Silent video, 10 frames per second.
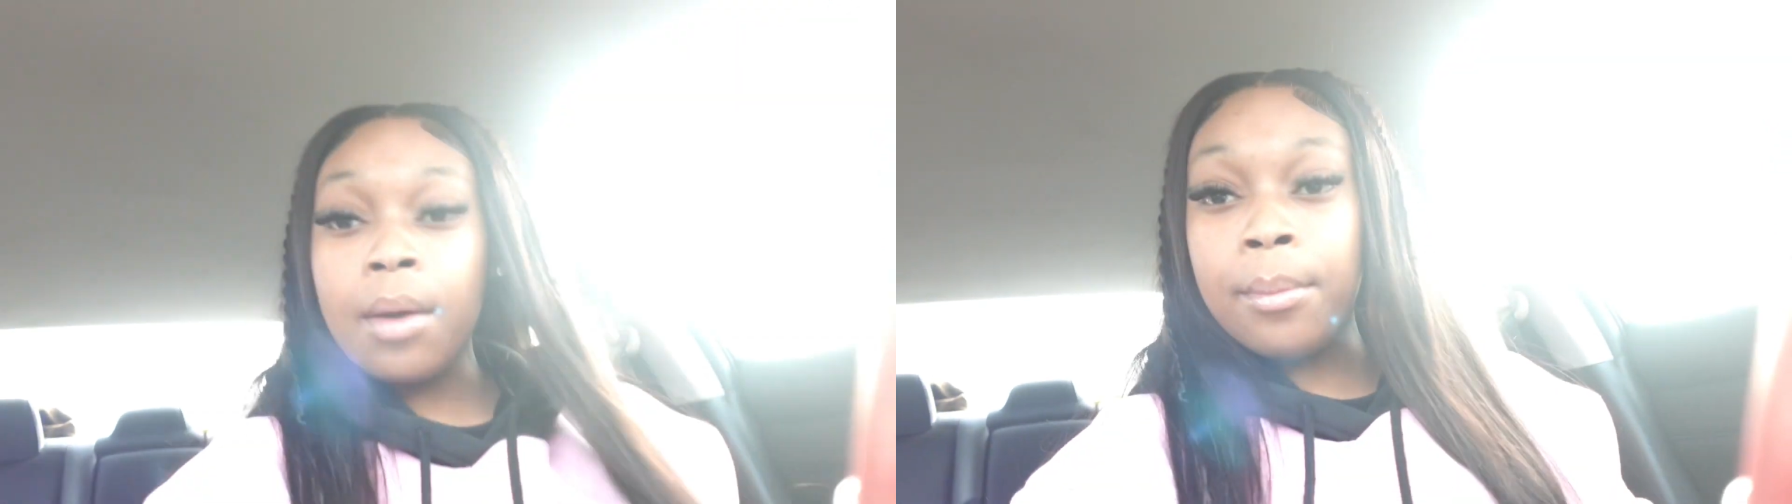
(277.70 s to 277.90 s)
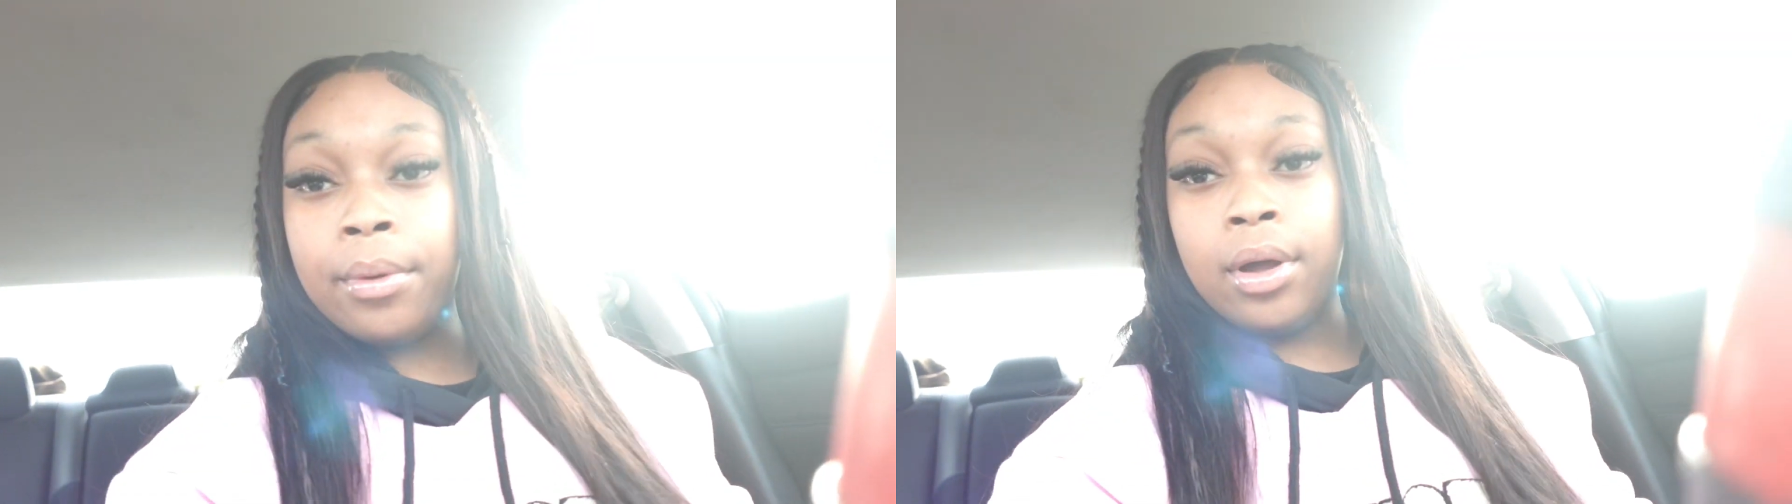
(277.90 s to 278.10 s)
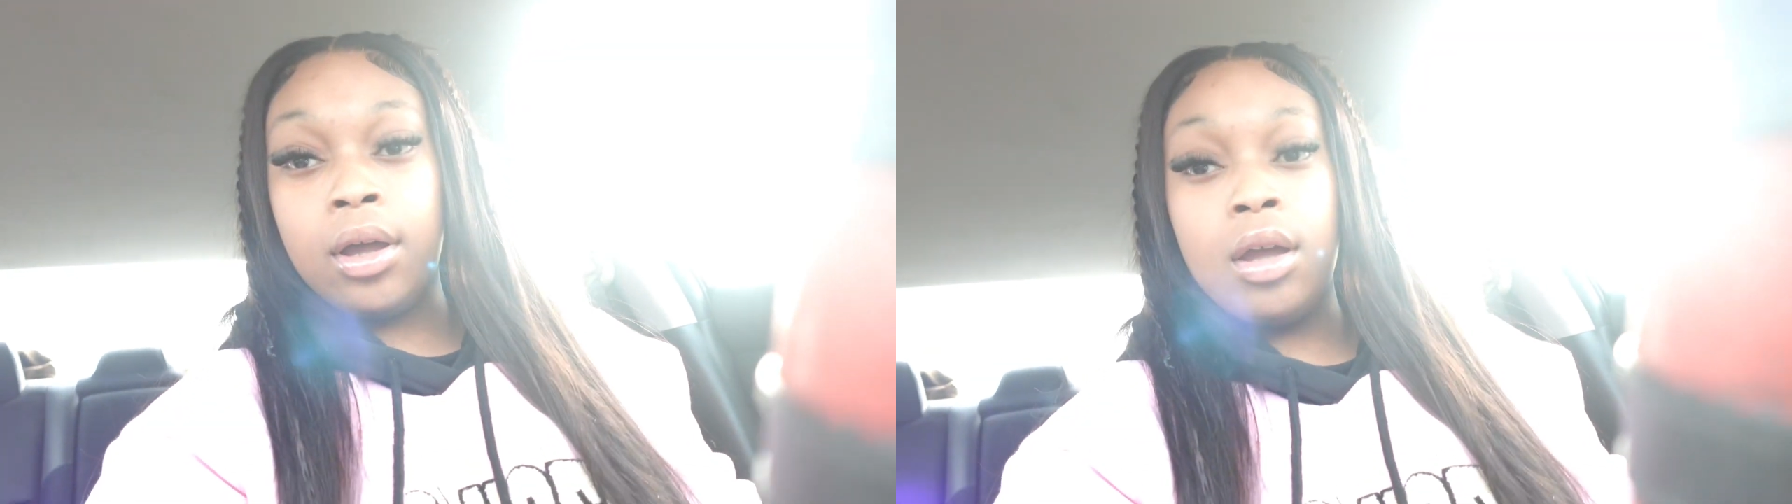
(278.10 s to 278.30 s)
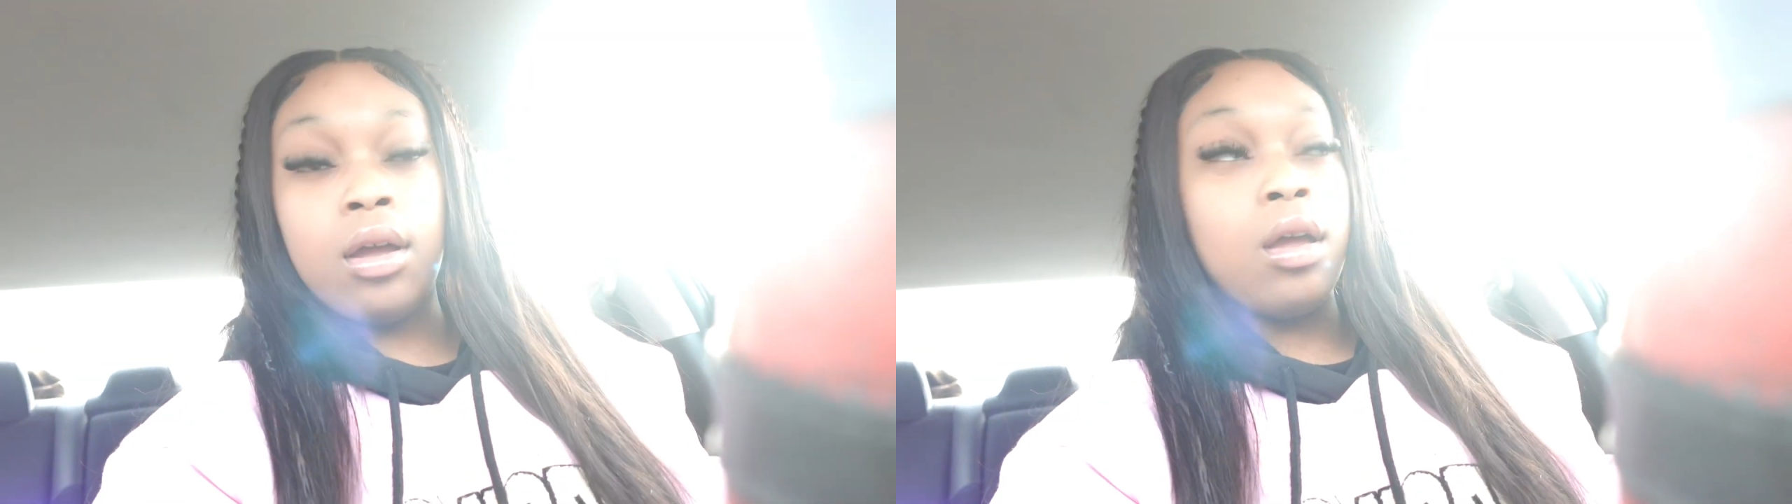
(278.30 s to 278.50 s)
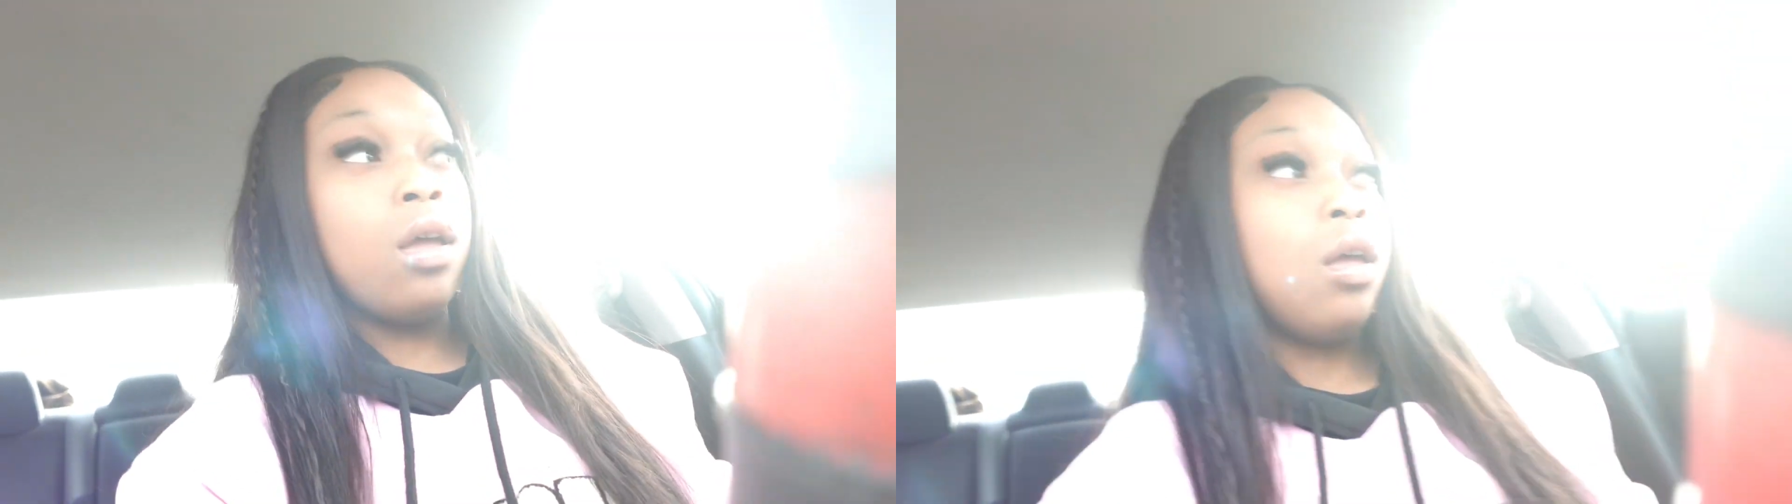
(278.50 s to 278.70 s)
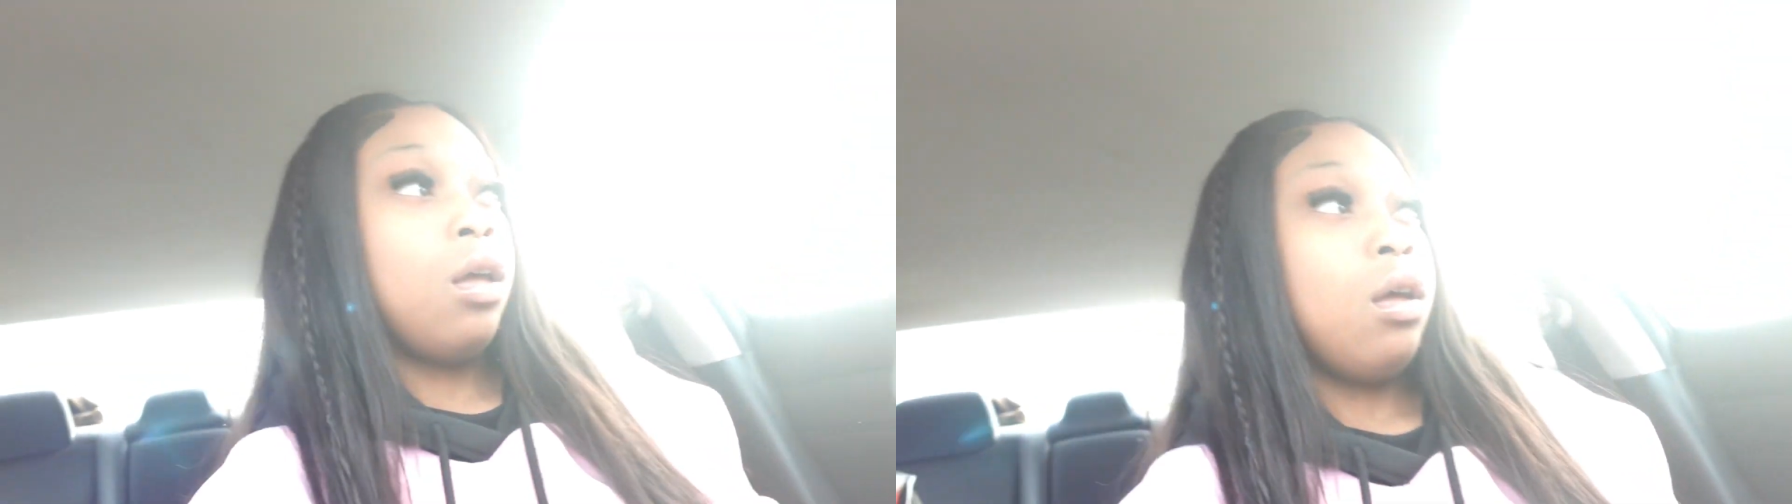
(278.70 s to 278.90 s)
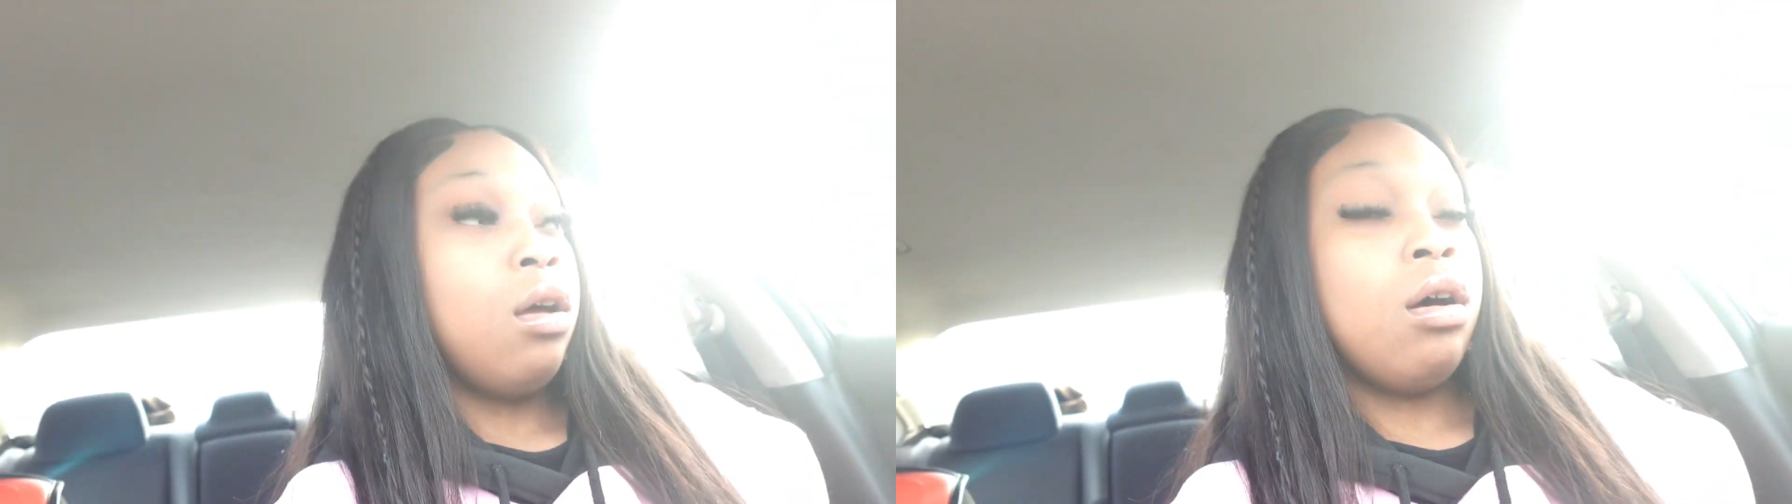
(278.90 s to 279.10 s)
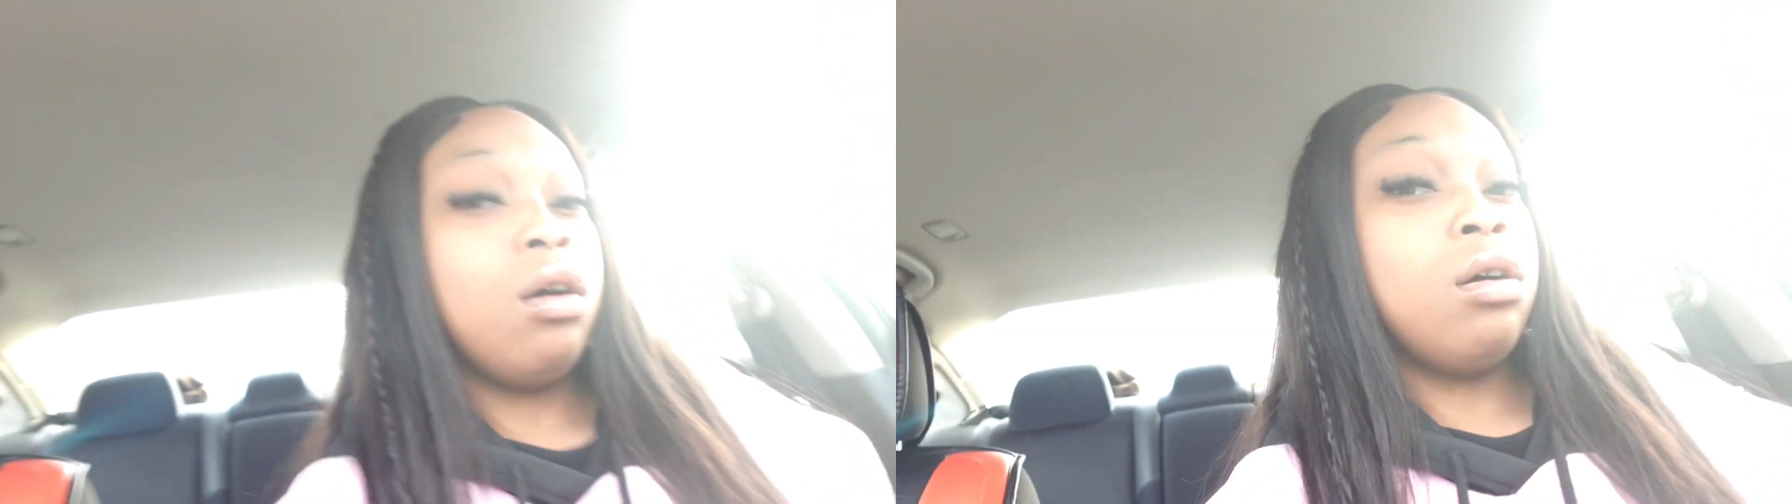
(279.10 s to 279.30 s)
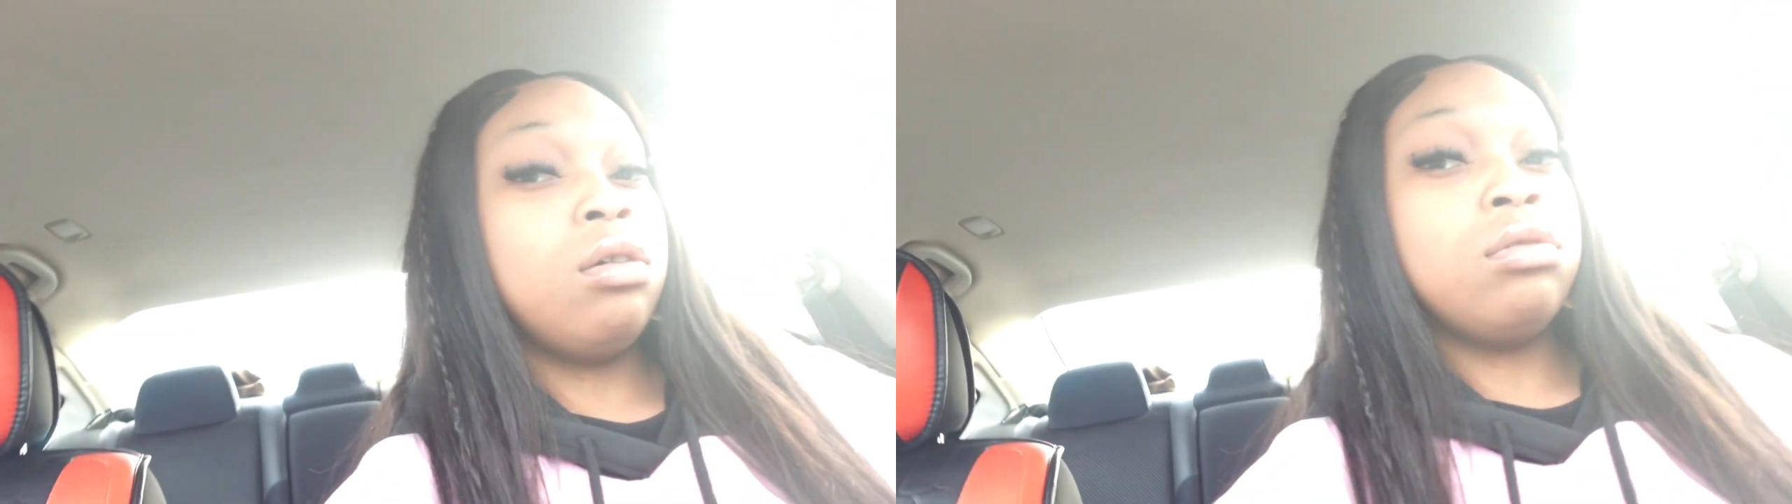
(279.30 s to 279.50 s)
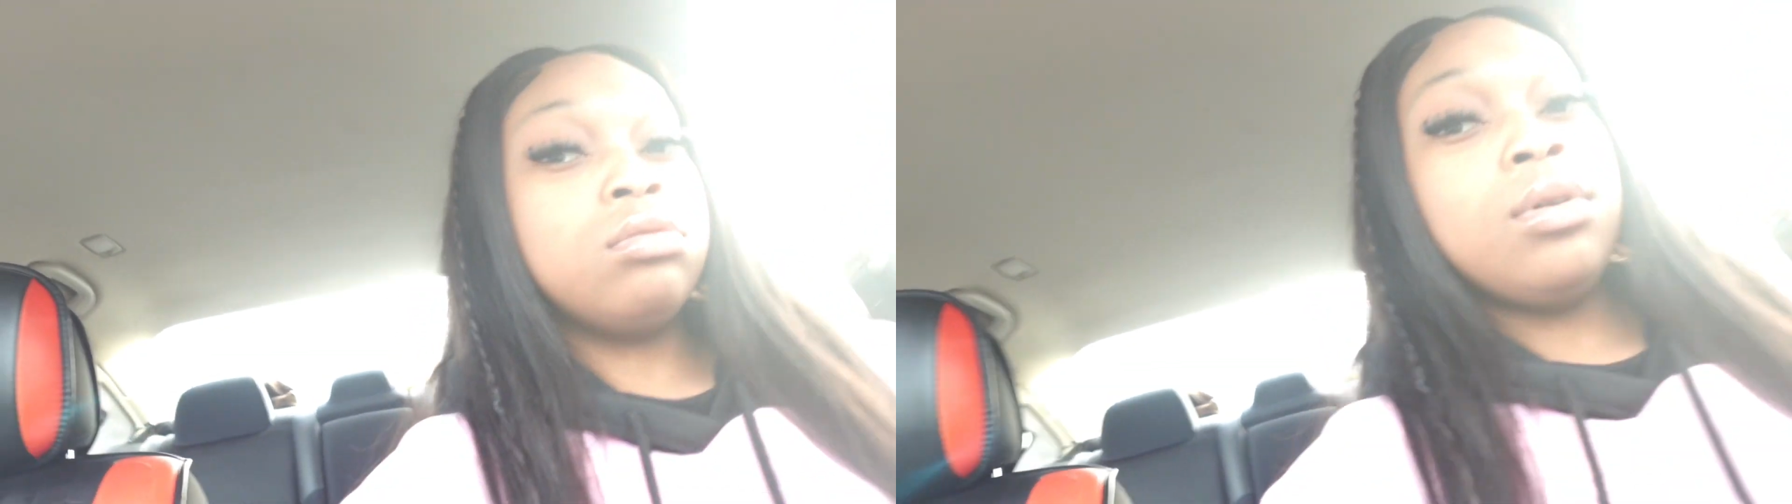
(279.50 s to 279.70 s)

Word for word: but, um,